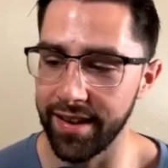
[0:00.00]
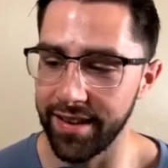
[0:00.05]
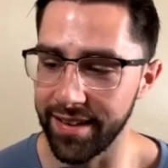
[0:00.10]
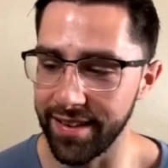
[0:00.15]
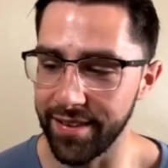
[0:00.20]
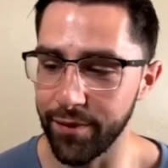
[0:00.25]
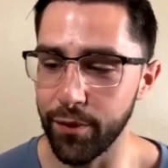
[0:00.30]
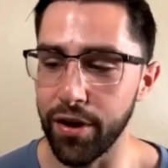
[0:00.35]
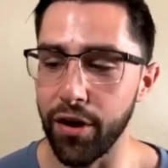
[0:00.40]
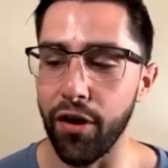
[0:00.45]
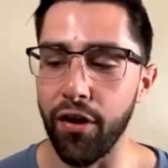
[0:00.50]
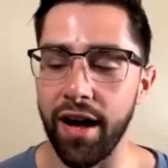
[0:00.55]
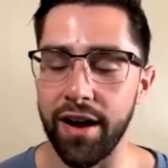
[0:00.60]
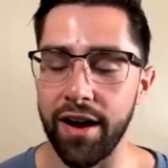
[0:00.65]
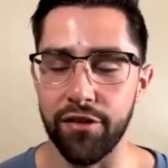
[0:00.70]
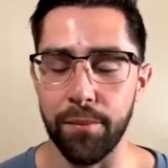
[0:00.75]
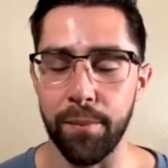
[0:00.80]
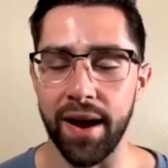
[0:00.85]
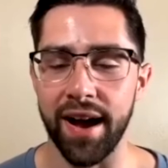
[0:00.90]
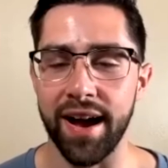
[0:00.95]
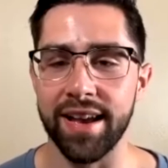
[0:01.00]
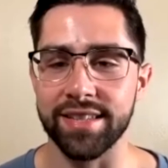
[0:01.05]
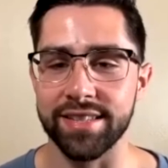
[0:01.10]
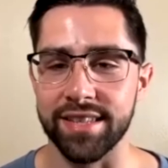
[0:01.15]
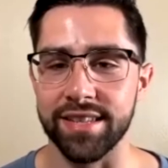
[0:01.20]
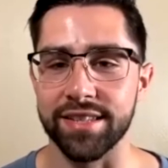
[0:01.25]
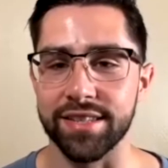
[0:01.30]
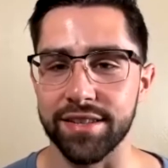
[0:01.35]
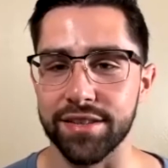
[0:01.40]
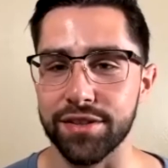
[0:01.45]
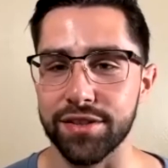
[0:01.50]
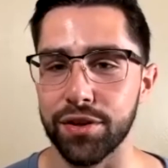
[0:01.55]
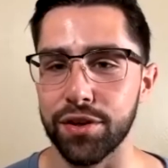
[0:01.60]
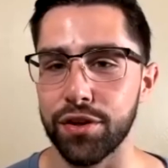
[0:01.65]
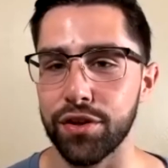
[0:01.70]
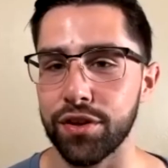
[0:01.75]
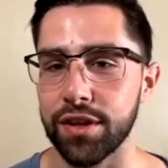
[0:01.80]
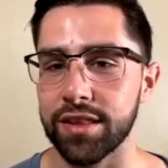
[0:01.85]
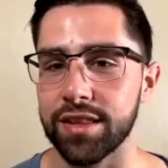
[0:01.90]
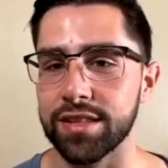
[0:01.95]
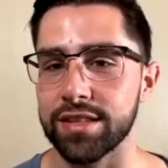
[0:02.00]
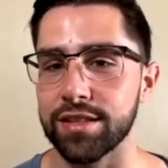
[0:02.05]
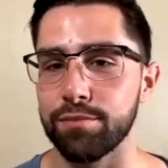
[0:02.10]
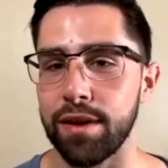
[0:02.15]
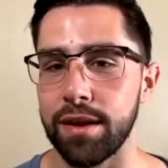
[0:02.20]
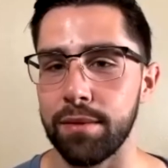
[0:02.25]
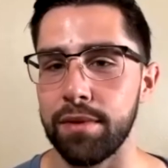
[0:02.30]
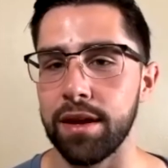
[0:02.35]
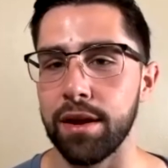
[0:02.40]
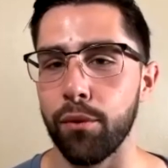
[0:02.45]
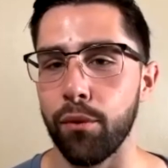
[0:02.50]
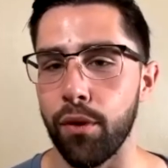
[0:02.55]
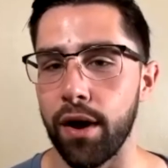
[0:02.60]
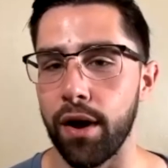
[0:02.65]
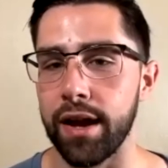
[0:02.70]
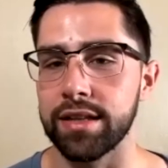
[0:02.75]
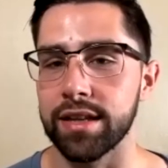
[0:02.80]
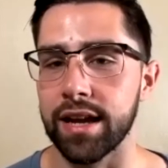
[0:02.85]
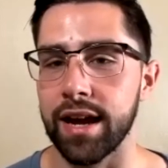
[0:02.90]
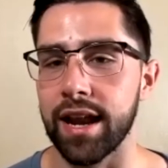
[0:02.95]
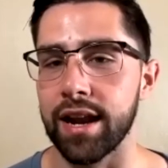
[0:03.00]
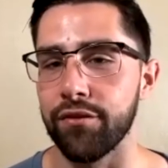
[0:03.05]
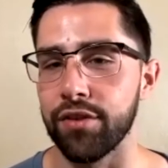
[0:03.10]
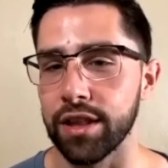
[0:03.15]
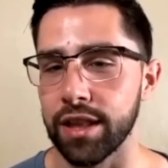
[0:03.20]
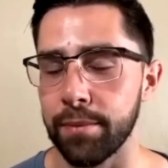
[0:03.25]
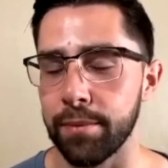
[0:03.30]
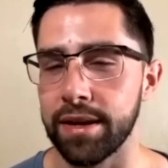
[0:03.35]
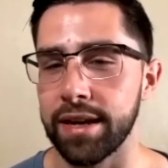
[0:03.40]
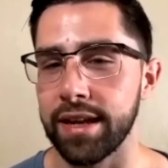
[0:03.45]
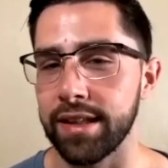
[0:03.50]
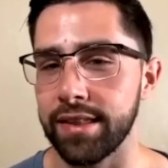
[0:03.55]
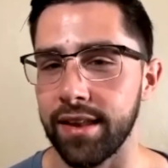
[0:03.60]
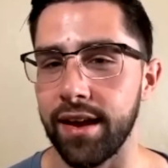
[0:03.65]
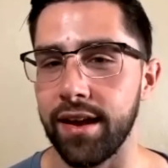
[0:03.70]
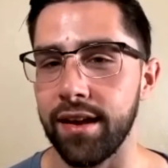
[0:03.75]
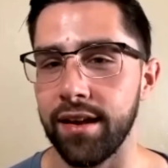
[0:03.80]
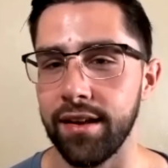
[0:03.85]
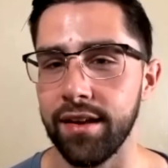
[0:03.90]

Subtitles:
we all have our biases. And so do you think this is maybe a way to kind of eliminate that?